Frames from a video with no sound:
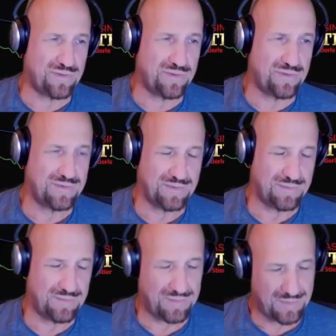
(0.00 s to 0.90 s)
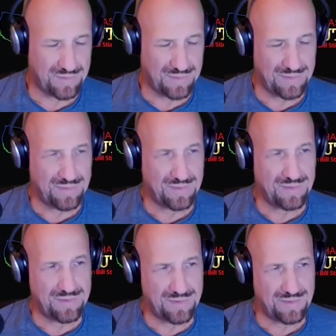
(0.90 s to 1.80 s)
is
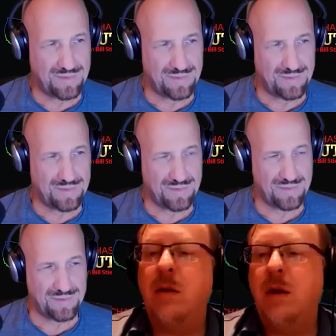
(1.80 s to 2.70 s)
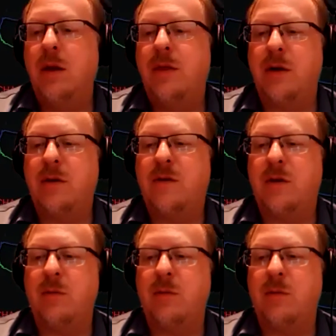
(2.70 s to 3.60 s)
well, there's
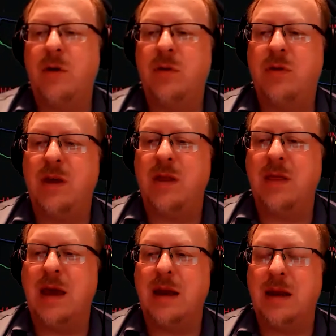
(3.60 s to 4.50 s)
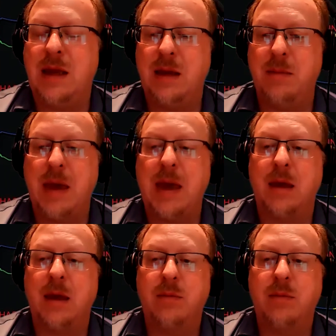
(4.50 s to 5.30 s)
some truth in that he may